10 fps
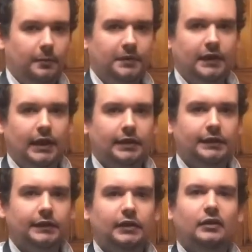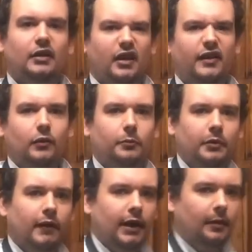potatoes, and then we'll be
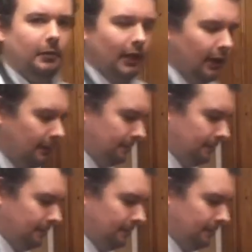ready to plate.